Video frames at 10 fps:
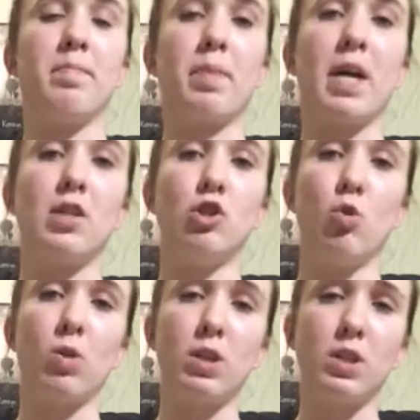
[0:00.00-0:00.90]

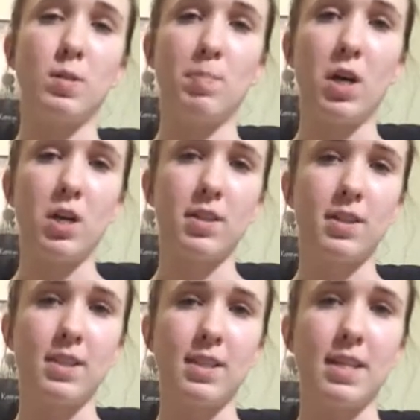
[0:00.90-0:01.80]
Pandora's
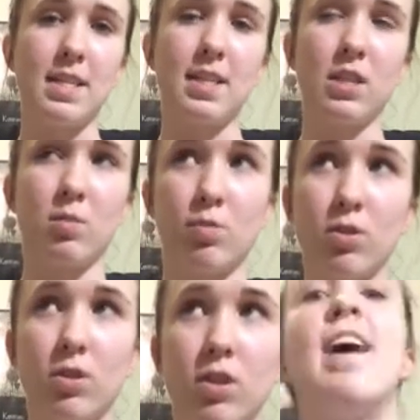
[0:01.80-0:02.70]
box in this
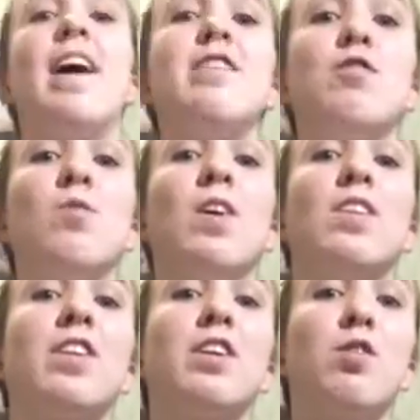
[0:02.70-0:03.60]
book. I knew a
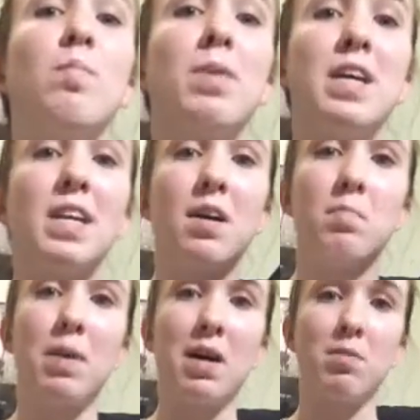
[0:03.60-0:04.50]
little bit
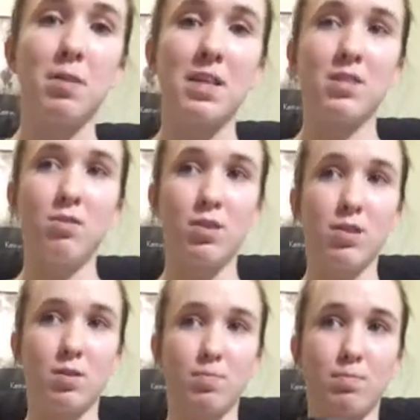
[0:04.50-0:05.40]
about
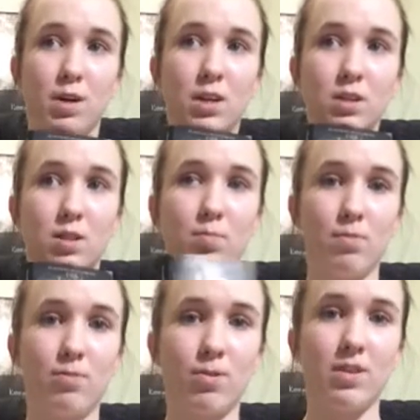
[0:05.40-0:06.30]
Pandora's box
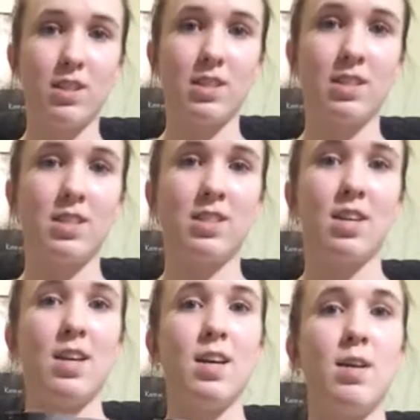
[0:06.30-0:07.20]
before this,
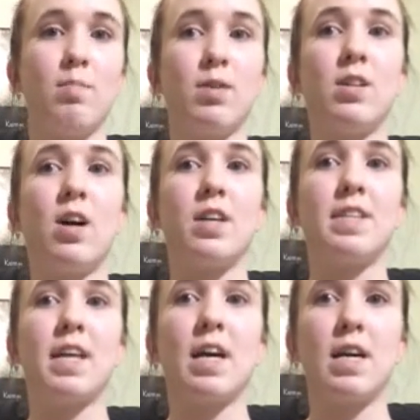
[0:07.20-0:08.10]
but
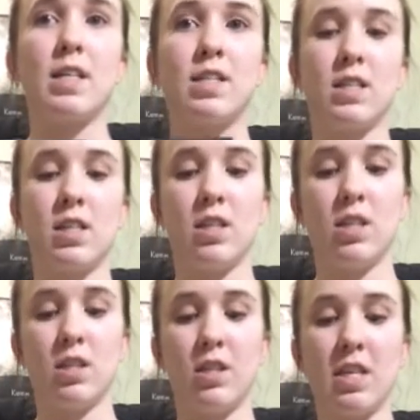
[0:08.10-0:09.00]
not that
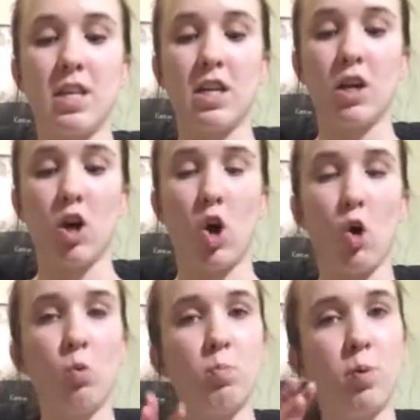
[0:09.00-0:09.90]
the
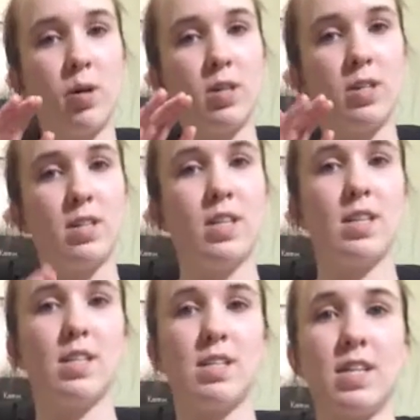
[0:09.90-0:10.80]
hope
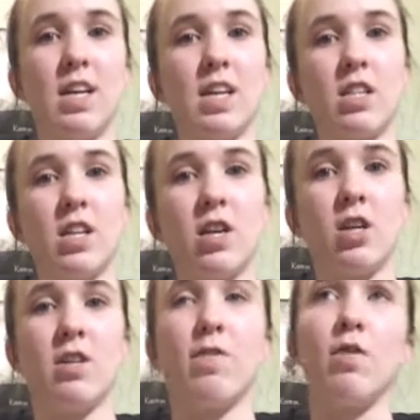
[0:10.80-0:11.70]
stayed in there,
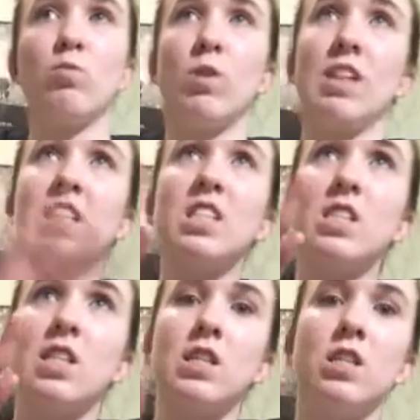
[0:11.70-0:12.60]
and if you release
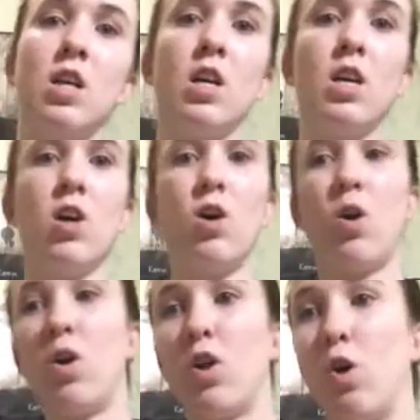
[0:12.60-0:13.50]
it,
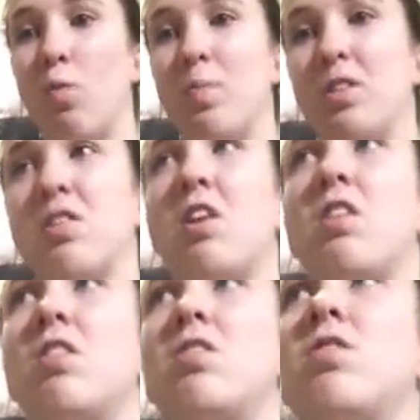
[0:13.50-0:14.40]
all hope is
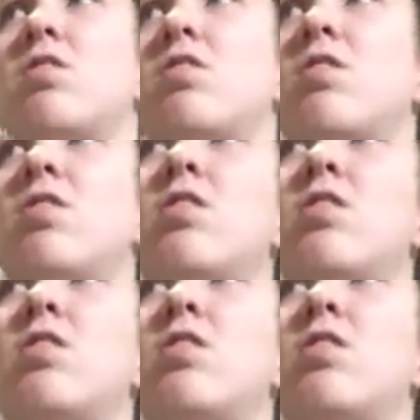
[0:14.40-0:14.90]
lost.